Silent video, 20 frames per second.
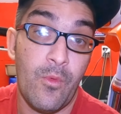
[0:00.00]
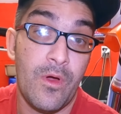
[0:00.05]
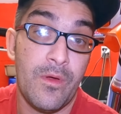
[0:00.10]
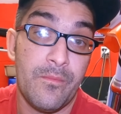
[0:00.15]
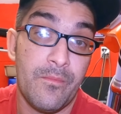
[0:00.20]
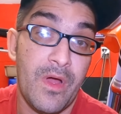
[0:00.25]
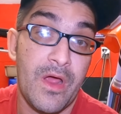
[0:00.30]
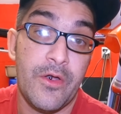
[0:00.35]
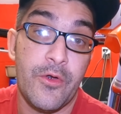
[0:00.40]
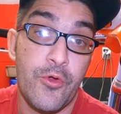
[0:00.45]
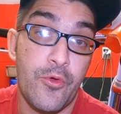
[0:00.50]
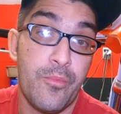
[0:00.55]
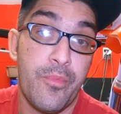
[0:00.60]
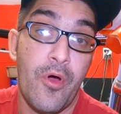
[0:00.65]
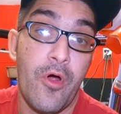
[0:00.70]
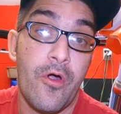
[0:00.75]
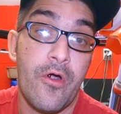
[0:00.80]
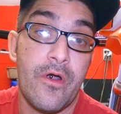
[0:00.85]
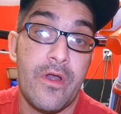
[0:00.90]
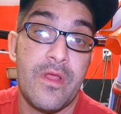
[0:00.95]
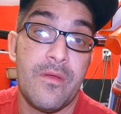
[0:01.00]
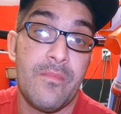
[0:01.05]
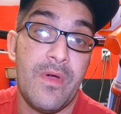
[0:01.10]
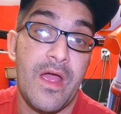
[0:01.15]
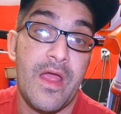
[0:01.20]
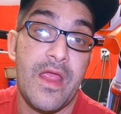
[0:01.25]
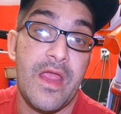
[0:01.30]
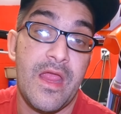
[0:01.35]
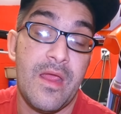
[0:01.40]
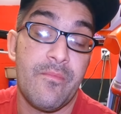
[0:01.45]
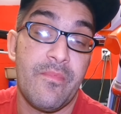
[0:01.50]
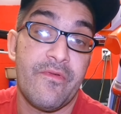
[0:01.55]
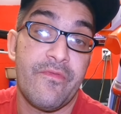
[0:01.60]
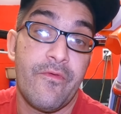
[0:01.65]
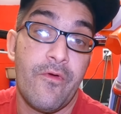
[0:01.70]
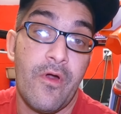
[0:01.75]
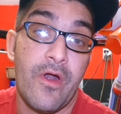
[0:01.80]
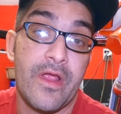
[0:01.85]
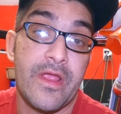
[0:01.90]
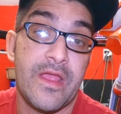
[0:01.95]
want my new part in my hand
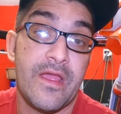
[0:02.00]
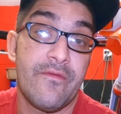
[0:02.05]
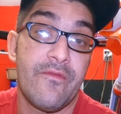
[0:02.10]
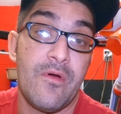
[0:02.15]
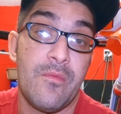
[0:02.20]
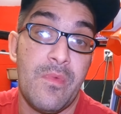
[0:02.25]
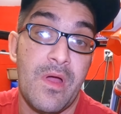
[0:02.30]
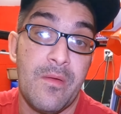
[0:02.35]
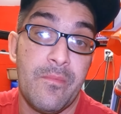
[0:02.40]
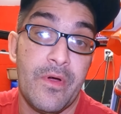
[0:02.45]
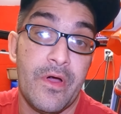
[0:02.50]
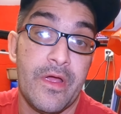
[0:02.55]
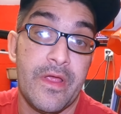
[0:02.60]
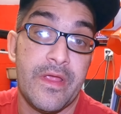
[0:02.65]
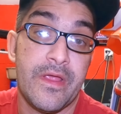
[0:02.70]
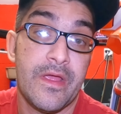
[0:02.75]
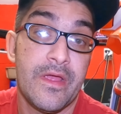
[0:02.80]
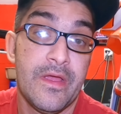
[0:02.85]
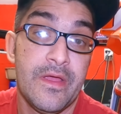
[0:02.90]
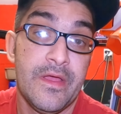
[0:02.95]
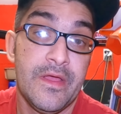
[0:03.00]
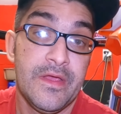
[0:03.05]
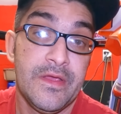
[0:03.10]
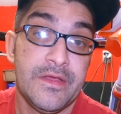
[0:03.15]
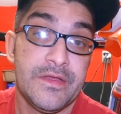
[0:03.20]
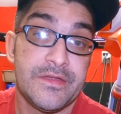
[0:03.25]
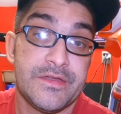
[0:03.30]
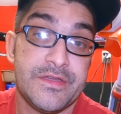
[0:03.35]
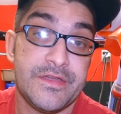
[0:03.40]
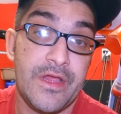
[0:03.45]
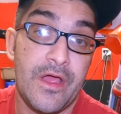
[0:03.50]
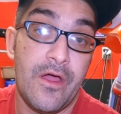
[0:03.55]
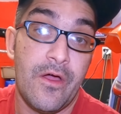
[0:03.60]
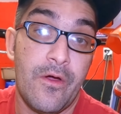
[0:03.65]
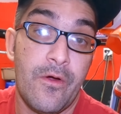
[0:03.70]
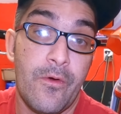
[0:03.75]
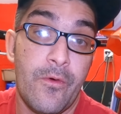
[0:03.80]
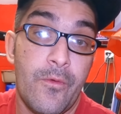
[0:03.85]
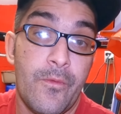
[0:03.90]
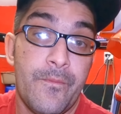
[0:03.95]
before I give up my bike.
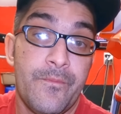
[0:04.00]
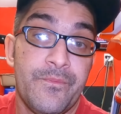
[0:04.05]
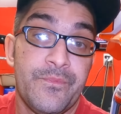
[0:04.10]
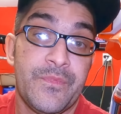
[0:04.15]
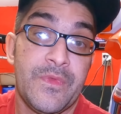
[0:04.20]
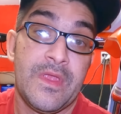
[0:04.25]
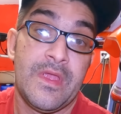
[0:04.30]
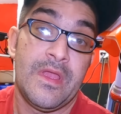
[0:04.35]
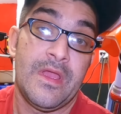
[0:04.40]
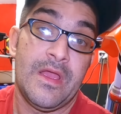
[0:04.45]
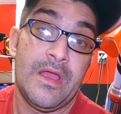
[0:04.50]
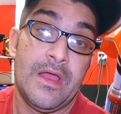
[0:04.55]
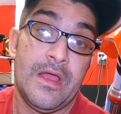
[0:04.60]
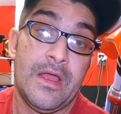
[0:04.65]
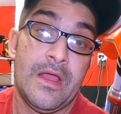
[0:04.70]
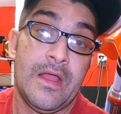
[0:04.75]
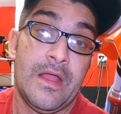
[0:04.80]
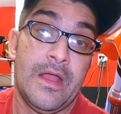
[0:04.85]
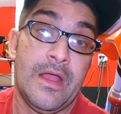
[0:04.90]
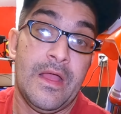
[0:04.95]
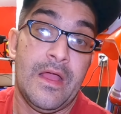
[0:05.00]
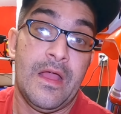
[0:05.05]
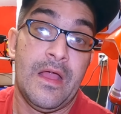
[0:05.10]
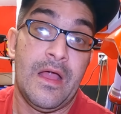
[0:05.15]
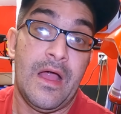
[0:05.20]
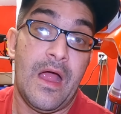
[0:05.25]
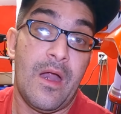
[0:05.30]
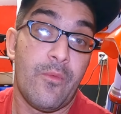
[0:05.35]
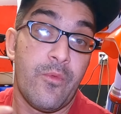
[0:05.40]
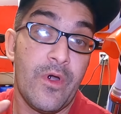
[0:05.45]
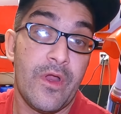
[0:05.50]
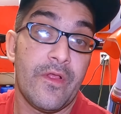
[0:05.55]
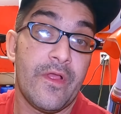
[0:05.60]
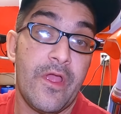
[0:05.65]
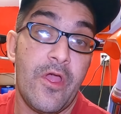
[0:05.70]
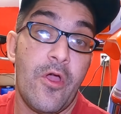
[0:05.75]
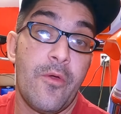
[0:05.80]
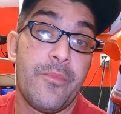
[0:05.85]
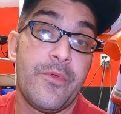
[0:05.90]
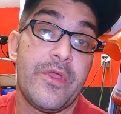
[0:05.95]
So I
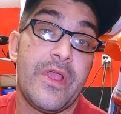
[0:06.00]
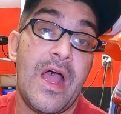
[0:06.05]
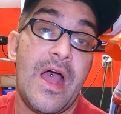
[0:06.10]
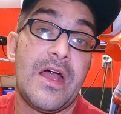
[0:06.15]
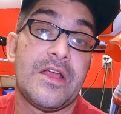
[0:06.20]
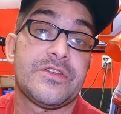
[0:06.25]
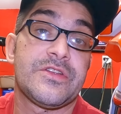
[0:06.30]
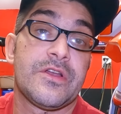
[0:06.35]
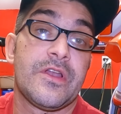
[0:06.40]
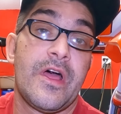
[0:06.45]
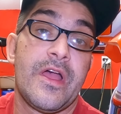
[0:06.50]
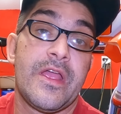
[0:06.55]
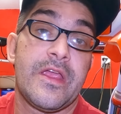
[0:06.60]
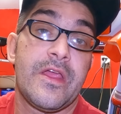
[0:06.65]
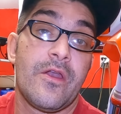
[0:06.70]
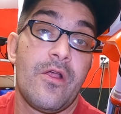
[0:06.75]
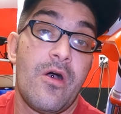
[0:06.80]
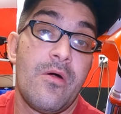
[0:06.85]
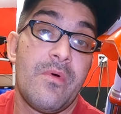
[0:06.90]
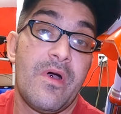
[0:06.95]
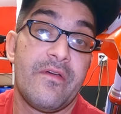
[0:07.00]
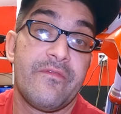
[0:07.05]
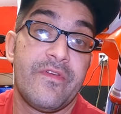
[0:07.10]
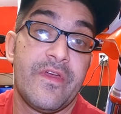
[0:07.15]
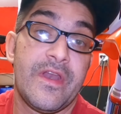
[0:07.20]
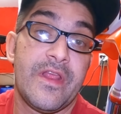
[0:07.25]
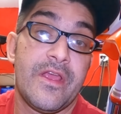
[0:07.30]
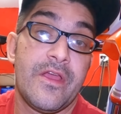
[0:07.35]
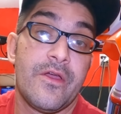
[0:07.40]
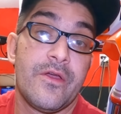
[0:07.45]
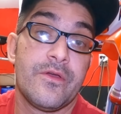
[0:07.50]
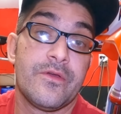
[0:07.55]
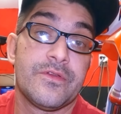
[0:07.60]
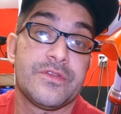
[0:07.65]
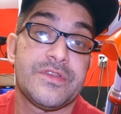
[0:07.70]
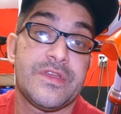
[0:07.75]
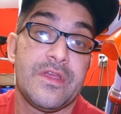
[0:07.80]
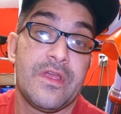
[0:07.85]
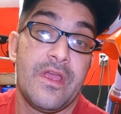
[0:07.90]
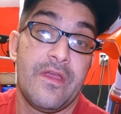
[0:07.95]
really hope you guys are liking all my
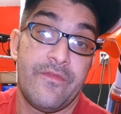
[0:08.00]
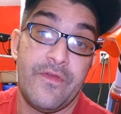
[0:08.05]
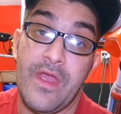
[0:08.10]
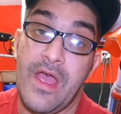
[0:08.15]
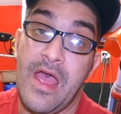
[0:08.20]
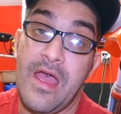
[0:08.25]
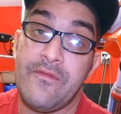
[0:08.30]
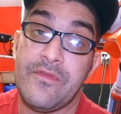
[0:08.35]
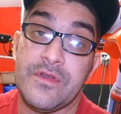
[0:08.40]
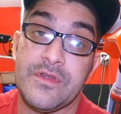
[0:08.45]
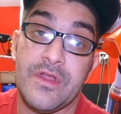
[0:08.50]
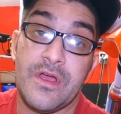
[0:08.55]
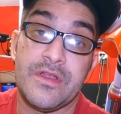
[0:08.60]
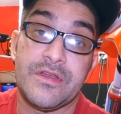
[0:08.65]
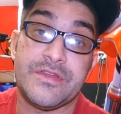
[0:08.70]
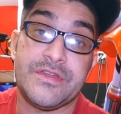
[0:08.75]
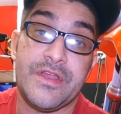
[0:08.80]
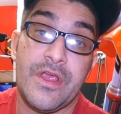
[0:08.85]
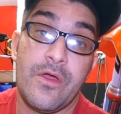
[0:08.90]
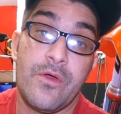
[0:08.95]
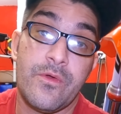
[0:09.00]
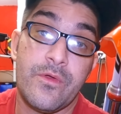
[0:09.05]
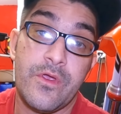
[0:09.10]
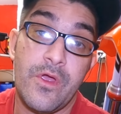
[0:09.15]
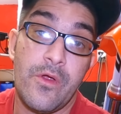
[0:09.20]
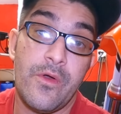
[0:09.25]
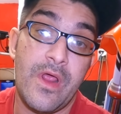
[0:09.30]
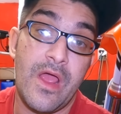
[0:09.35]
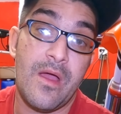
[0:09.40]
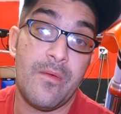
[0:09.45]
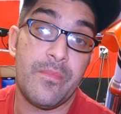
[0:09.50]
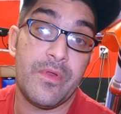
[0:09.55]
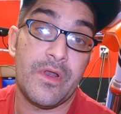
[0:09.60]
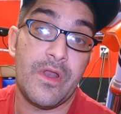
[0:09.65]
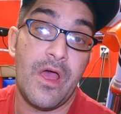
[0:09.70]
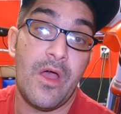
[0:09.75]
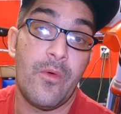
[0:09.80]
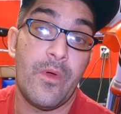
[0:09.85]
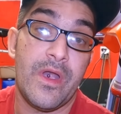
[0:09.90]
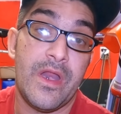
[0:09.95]
videos. If you haven't done so, go down
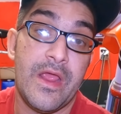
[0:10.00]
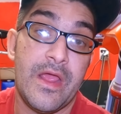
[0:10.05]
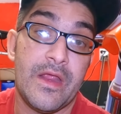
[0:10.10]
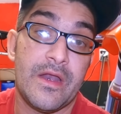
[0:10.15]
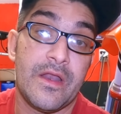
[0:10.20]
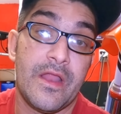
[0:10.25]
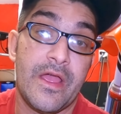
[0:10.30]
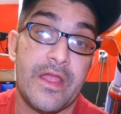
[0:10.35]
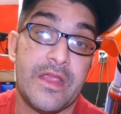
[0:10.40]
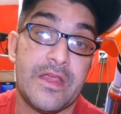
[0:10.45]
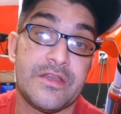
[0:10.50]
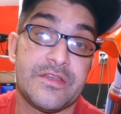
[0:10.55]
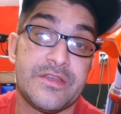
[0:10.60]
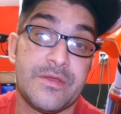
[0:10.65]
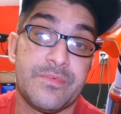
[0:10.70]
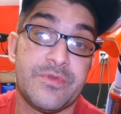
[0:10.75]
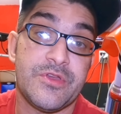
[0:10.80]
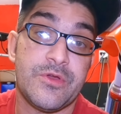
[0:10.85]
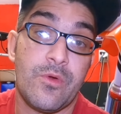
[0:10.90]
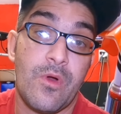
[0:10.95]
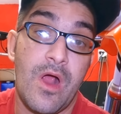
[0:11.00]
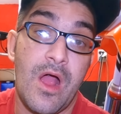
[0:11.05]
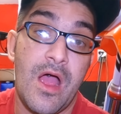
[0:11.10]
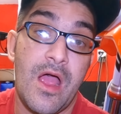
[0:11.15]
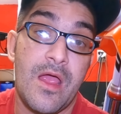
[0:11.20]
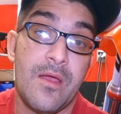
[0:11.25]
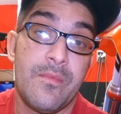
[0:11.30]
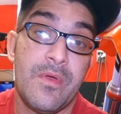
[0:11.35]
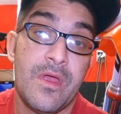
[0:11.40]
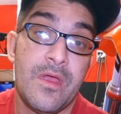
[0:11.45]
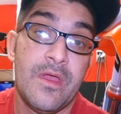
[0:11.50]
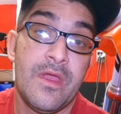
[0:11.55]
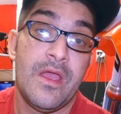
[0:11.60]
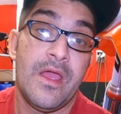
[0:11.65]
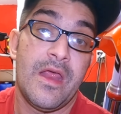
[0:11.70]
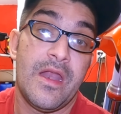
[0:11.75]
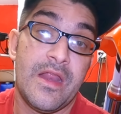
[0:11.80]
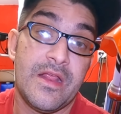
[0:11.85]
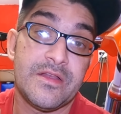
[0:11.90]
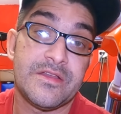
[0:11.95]
below and hit like and subscribe.
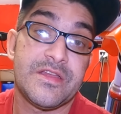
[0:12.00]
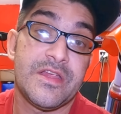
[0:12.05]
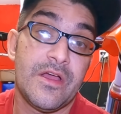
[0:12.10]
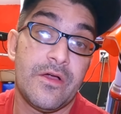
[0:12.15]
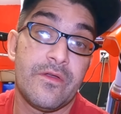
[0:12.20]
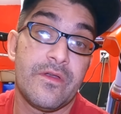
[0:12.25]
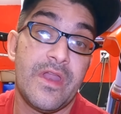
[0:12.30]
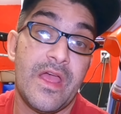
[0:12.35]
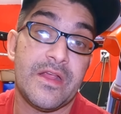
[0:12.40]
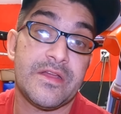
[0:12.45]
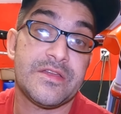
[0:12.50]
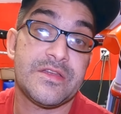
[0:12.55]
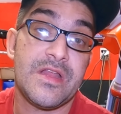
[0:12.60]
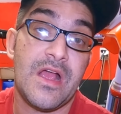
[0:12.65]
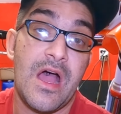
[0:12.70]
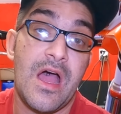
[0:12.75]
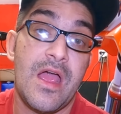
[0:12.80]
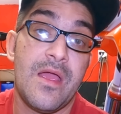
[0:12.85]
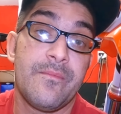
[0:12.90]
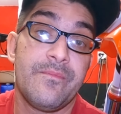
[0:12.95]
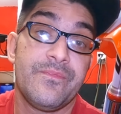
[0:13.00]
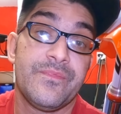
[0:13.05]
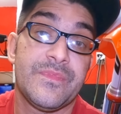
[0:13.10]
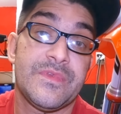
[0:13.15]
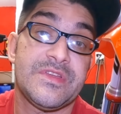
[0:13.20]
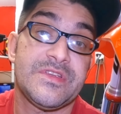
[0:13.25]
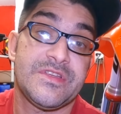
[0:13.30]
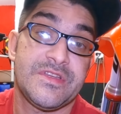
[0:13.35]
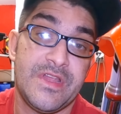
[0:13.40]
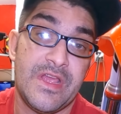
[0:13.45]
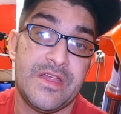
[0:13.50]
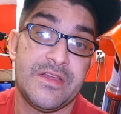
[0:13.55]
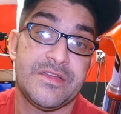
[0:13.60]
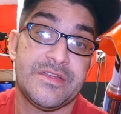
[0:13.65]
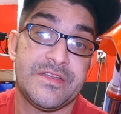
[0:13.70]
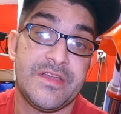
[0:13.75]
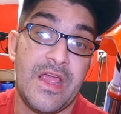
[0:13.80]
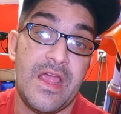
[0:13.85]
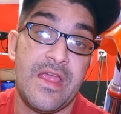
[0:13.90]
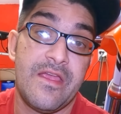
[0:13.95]
And until next time, stay
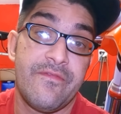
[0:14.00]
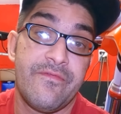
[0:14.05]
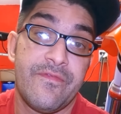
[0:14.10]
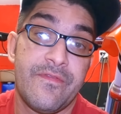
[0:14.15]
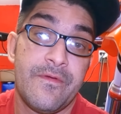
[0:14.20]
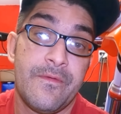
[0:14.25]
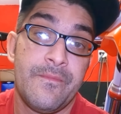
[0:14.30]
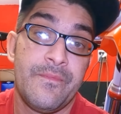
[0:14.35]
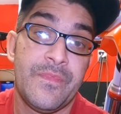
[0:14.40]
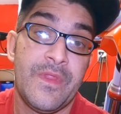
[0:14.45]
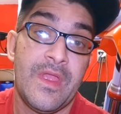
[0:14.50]
safe,